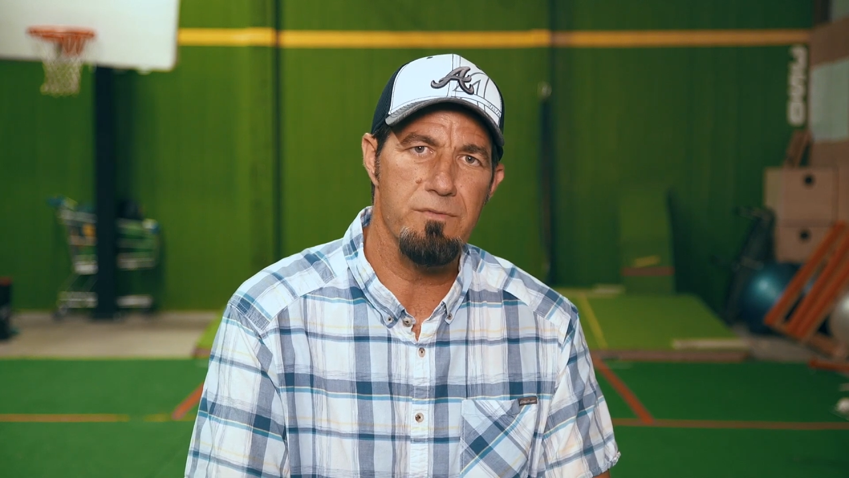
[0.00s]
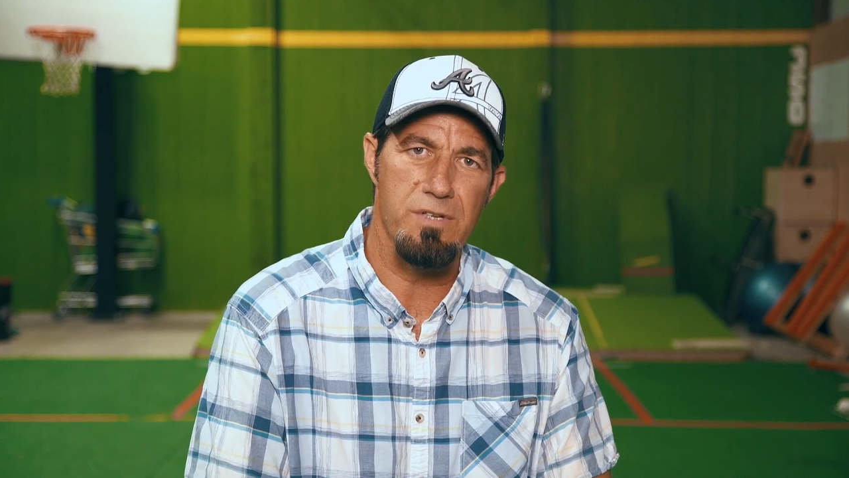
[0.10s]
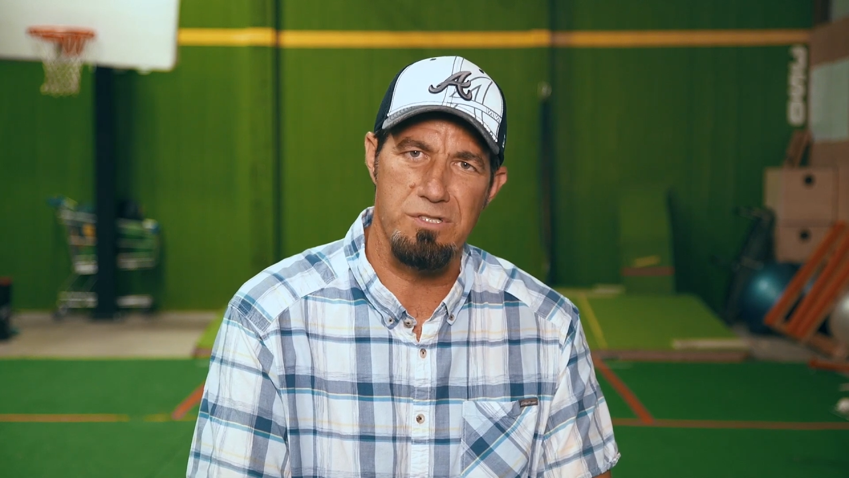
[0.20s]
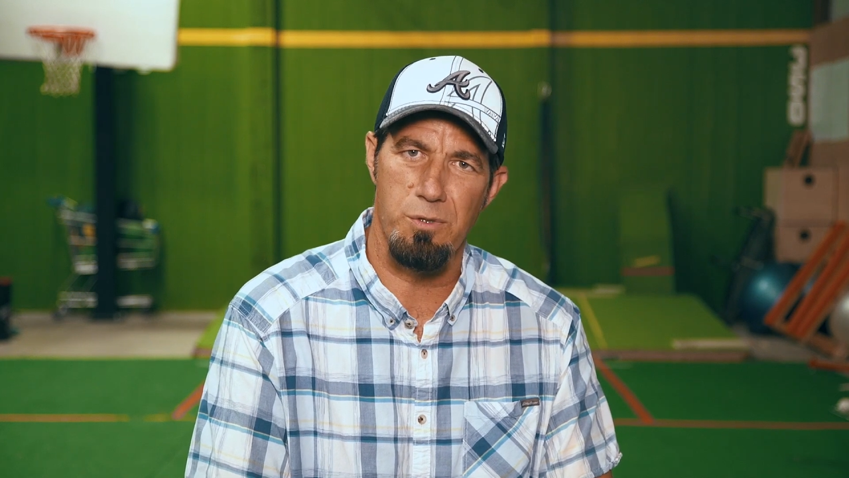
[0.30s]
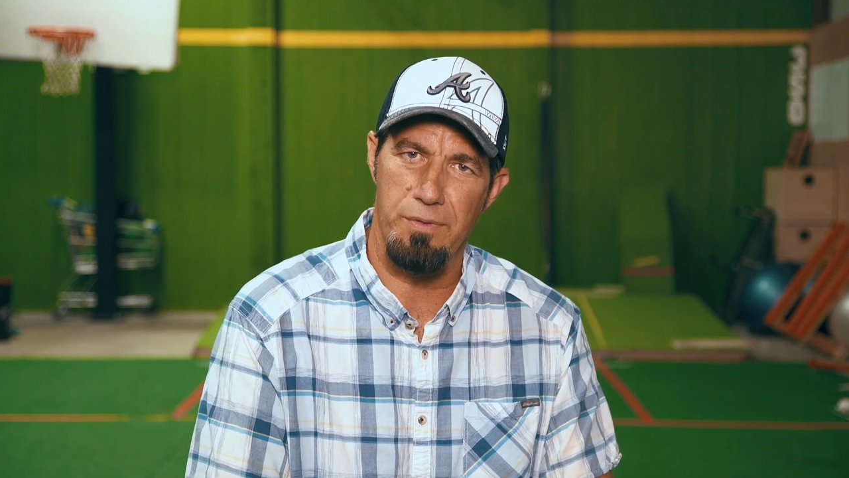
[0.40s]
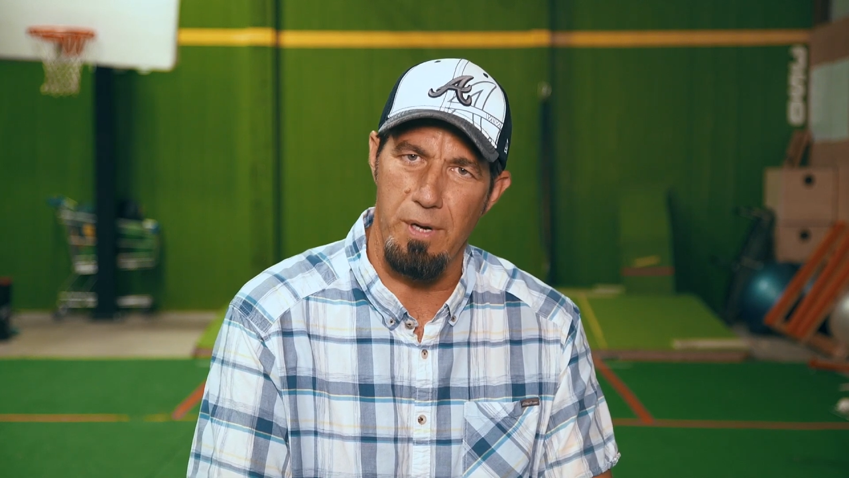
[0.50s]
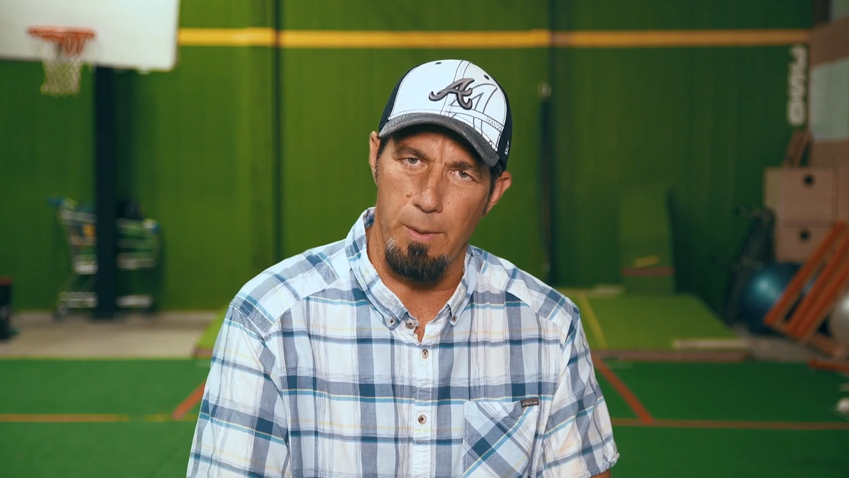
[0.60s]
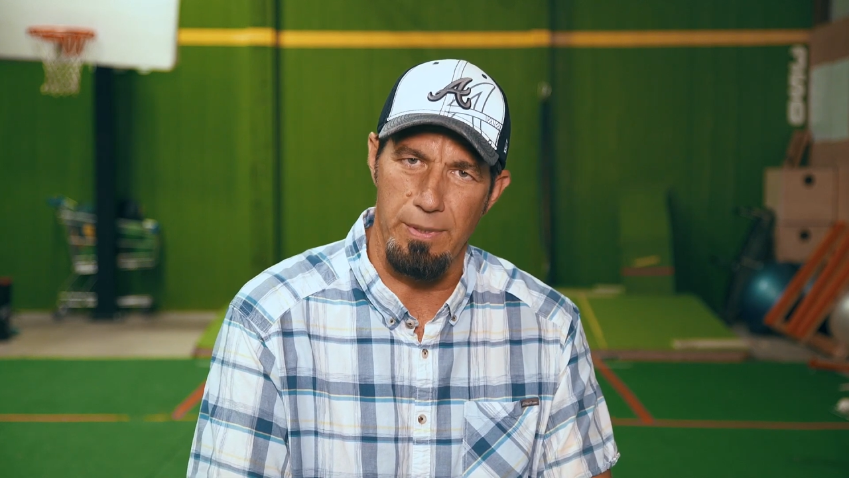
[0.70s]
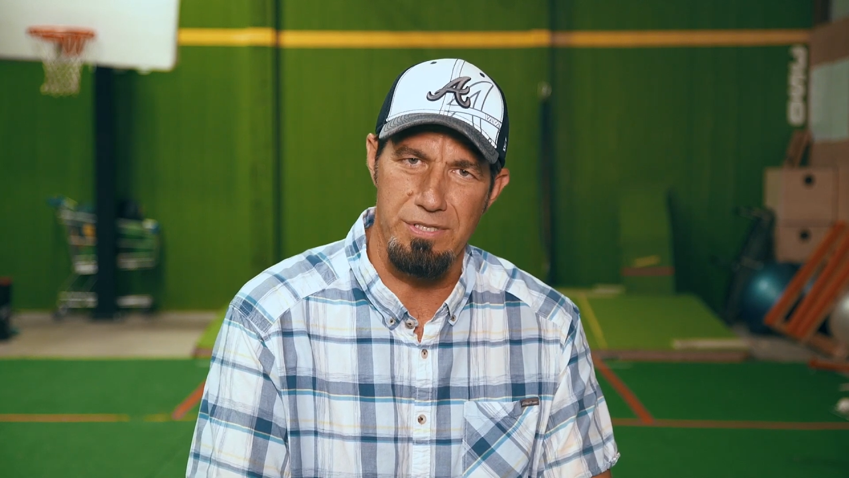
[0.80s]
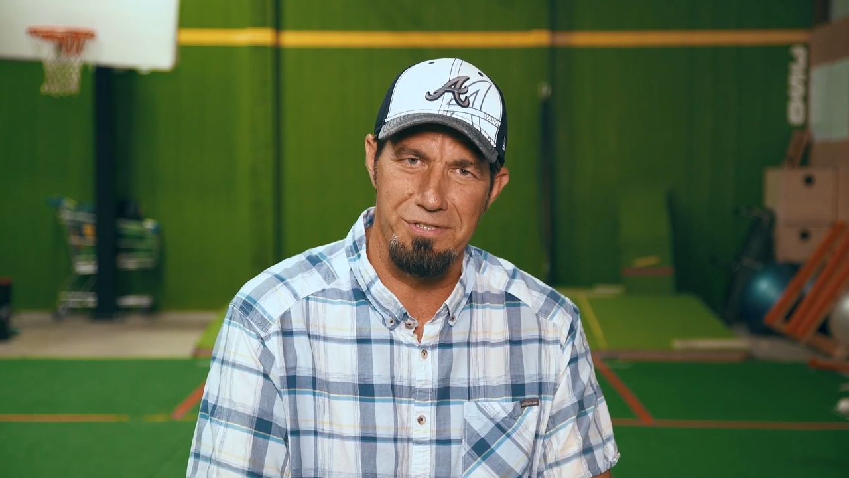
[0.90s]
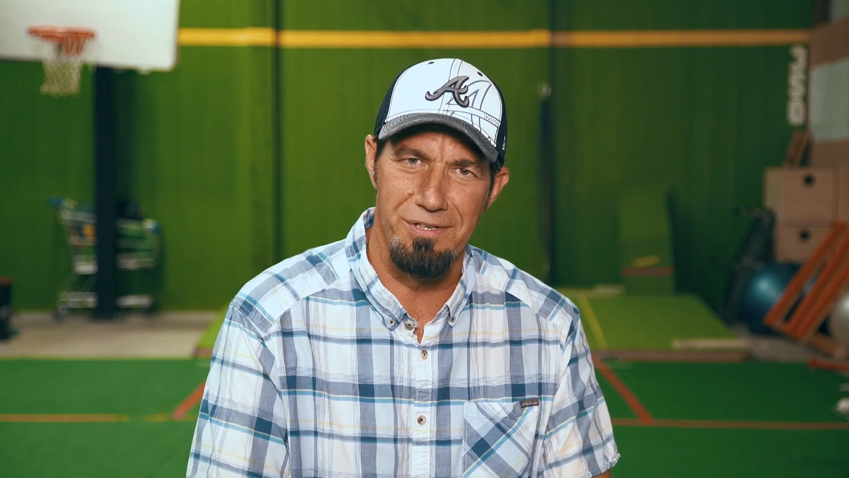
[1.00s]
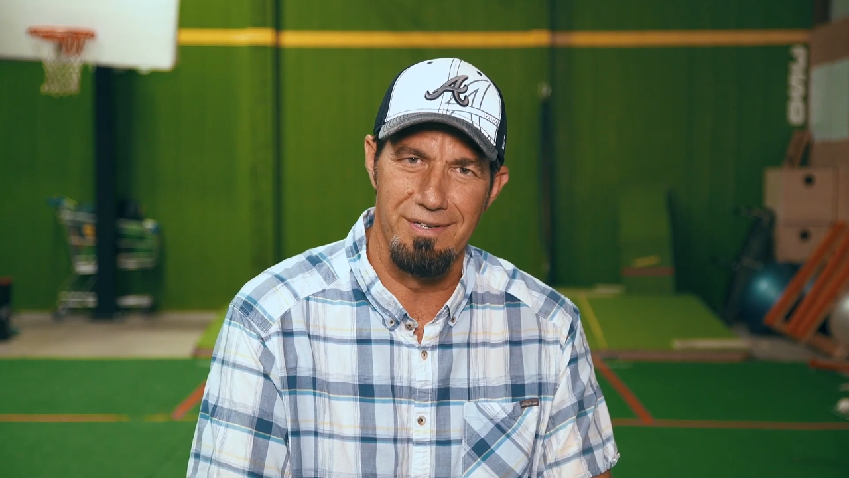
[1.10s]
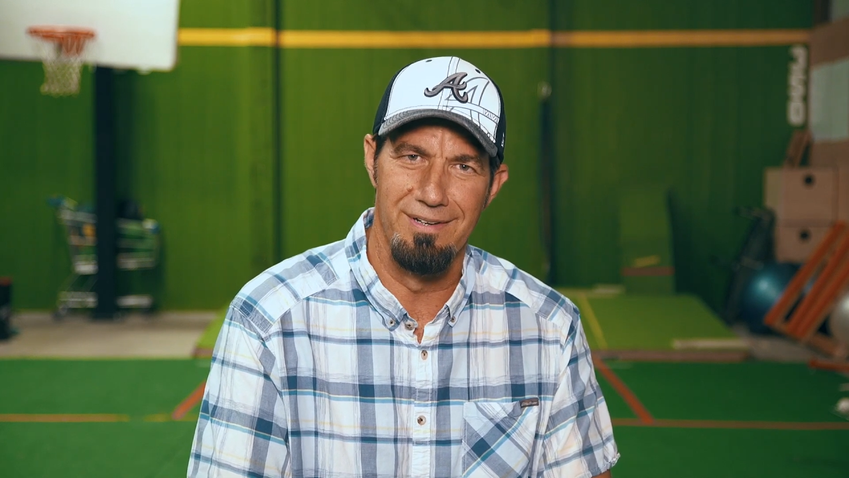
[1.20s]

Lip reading: physical therapist